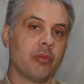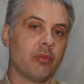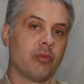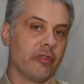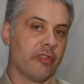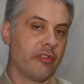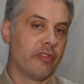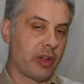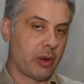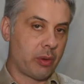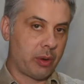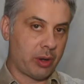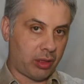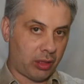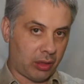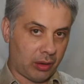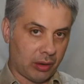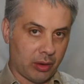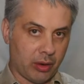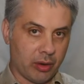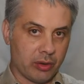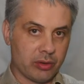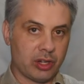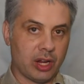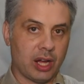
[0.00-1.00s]
Very
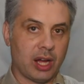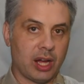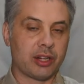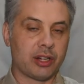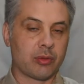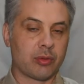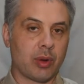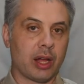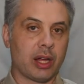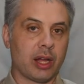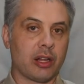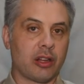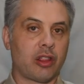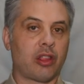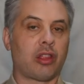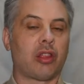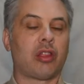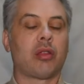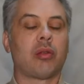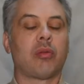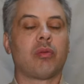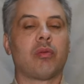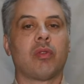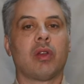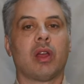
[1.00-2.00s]
slow data
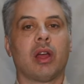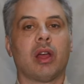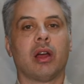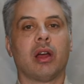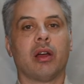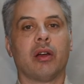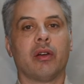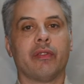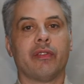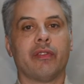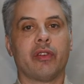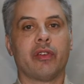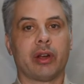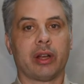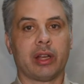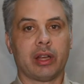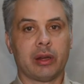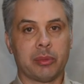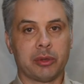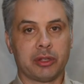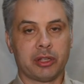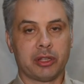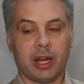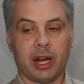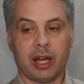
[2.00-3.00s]
rates, very
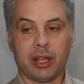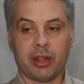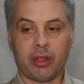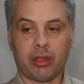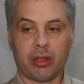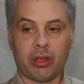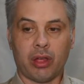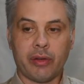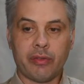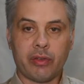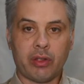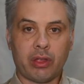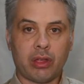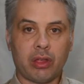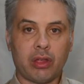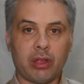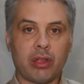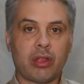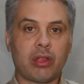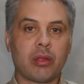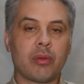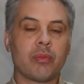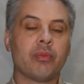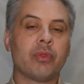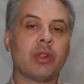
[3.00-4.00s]
limited other
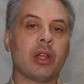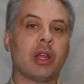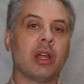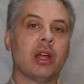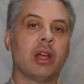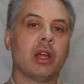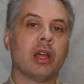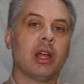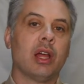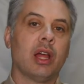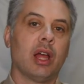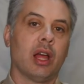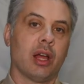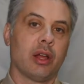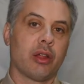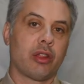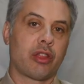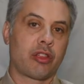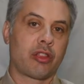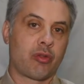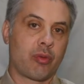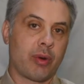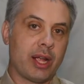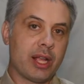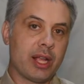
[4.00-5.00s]
services.
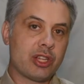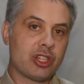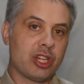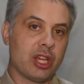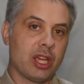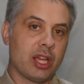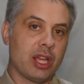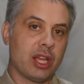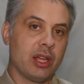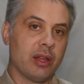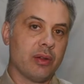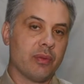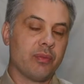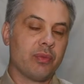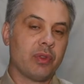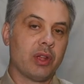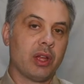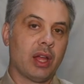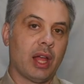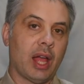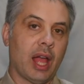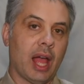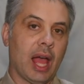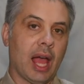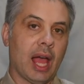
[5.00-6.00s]
3G
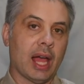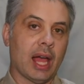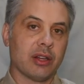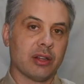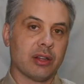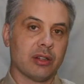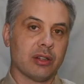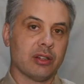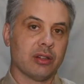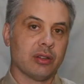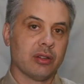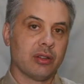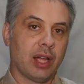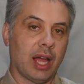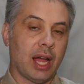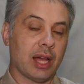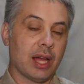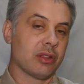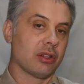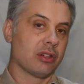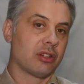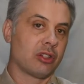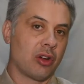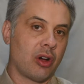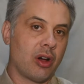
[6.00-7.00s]
added,
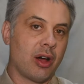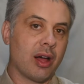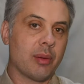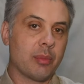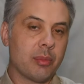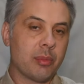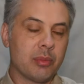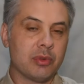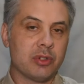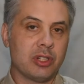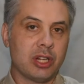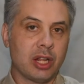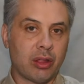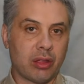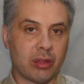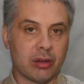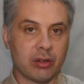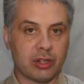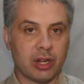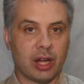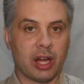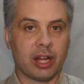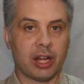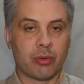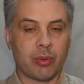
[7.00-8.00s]
at the time,
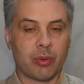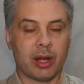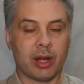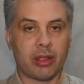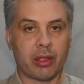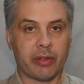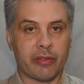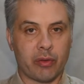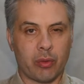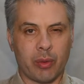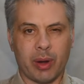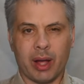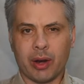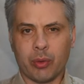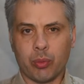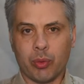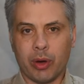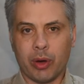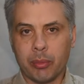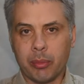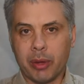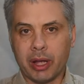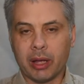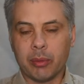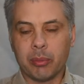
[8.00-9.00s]
decent data rates of around
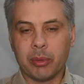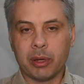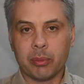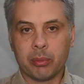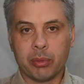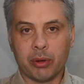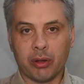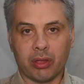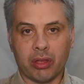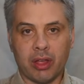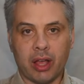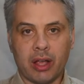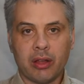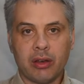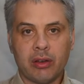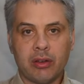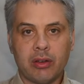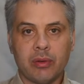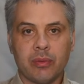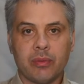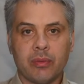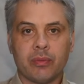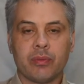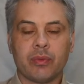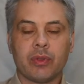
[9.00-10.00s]
1 megabit per
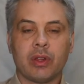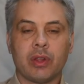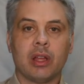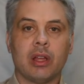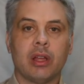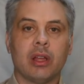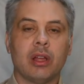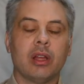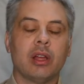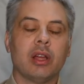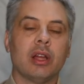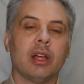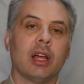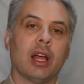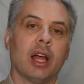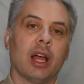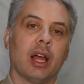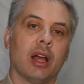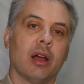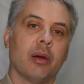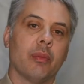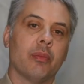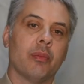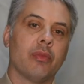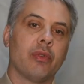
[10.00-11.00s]
second.
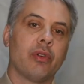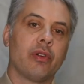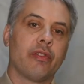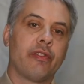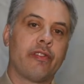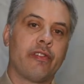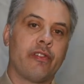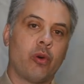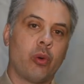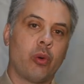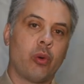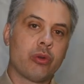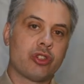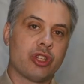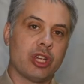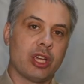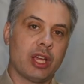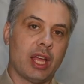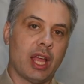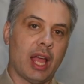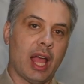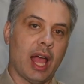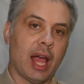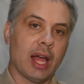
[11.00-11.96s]
4G